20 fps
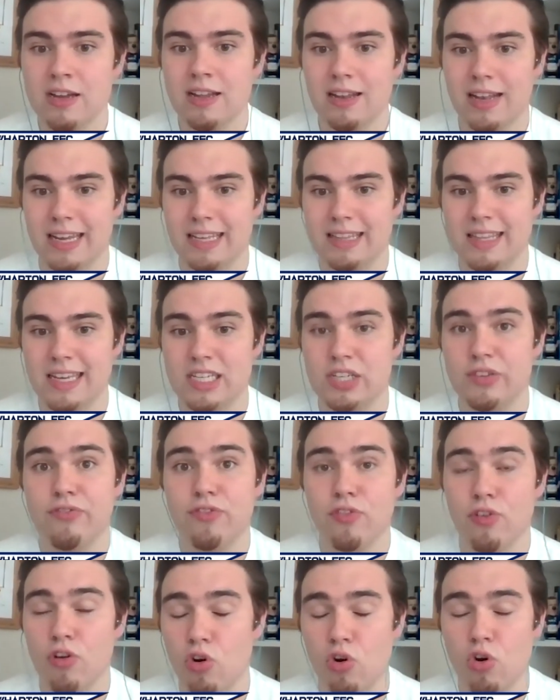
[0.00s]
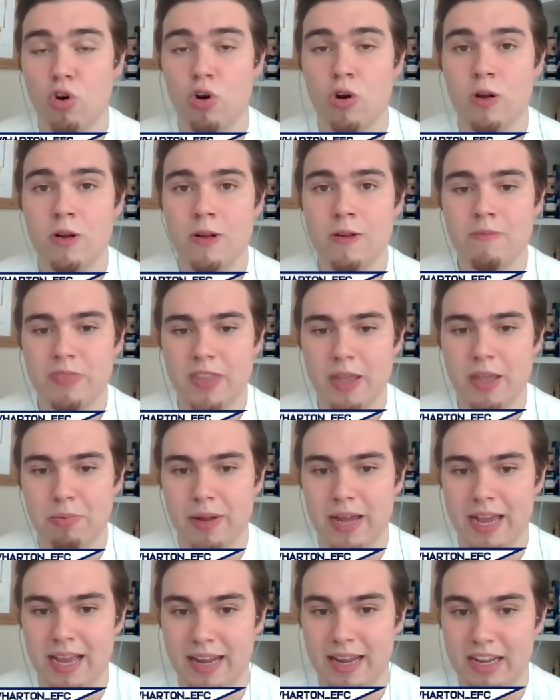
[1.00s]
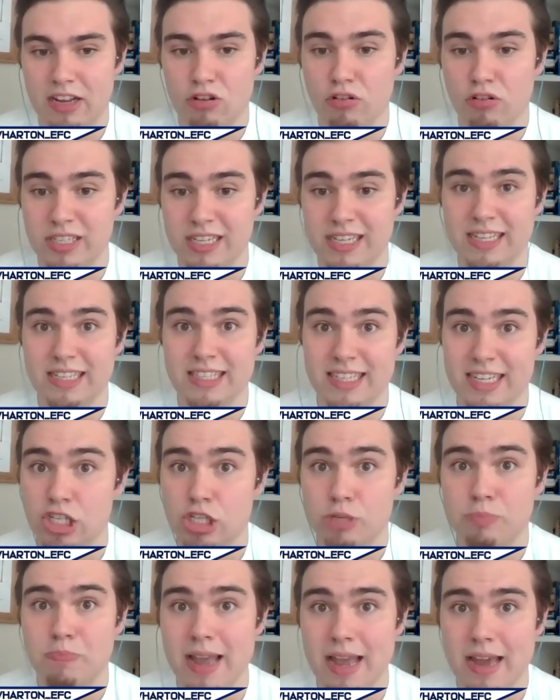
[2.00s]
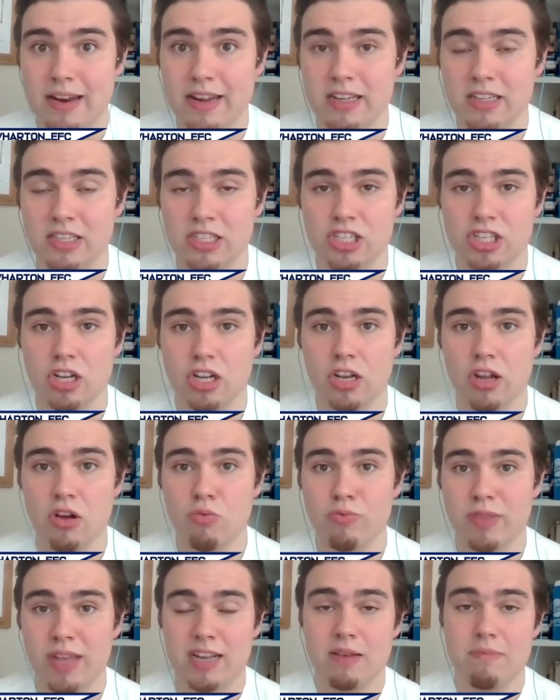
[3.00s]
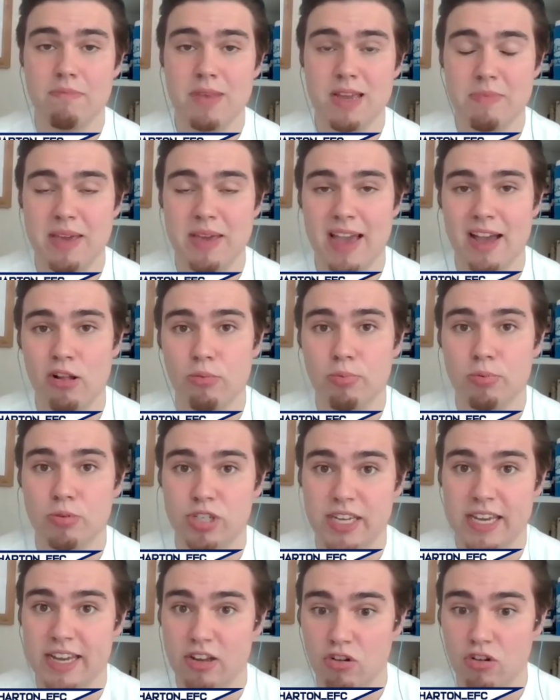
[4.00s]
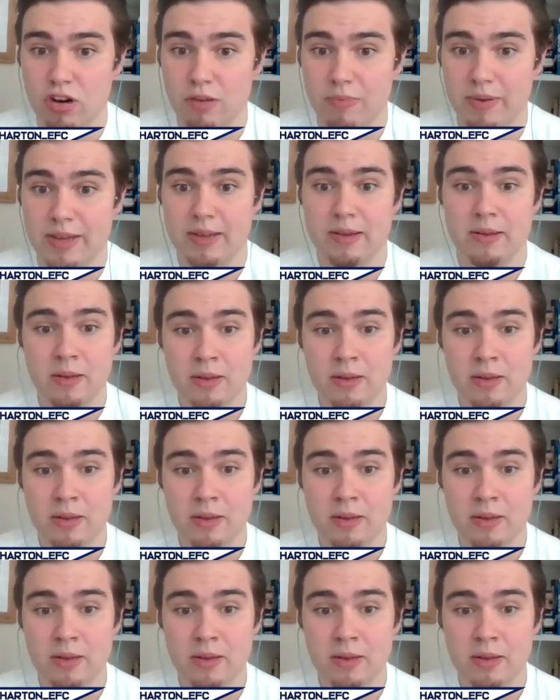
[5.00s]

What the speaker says: like this for a player like Godin's experience alone that could maybe help us kick on a bit.